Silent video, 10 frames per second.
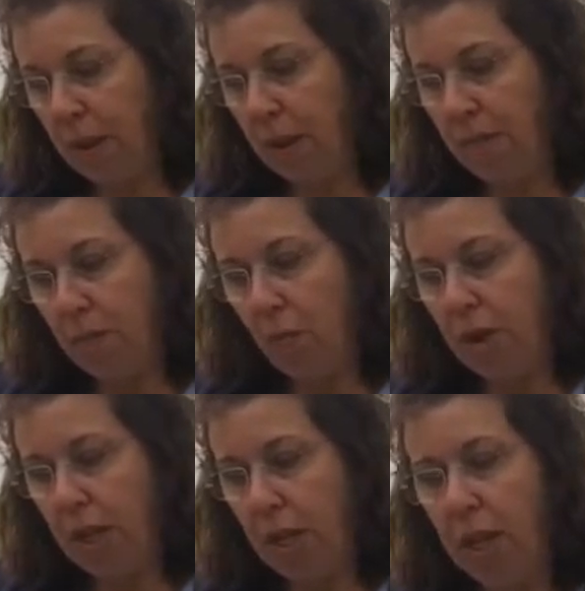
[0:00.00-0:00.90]
uh,
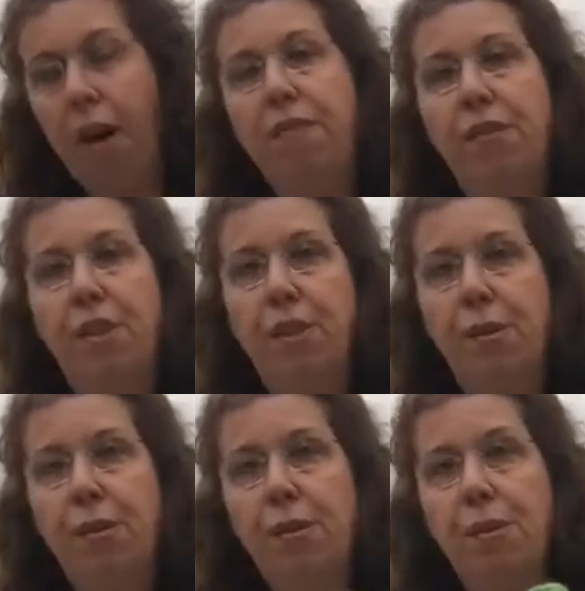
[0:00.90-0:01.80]
more than enough
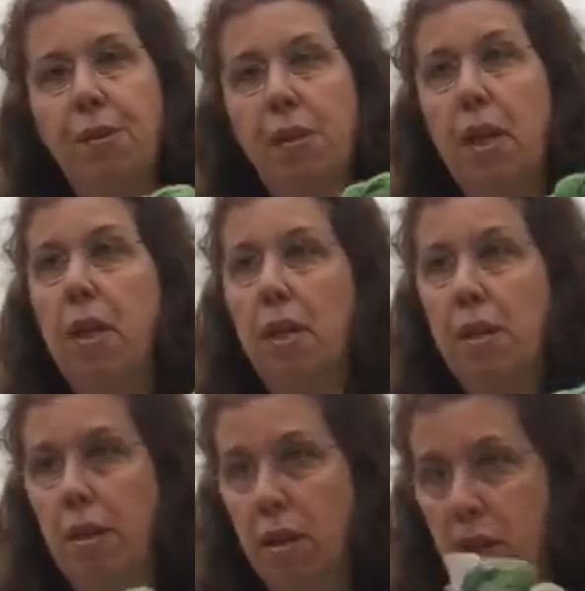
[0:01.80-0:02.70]
to knit
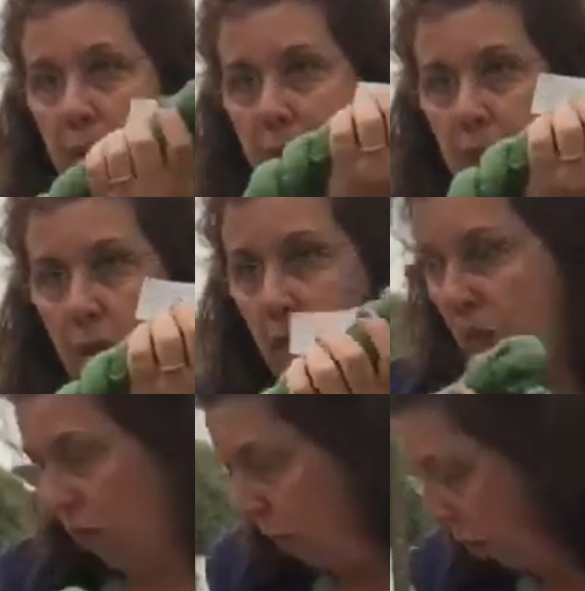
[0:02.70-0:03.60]
uh, the whole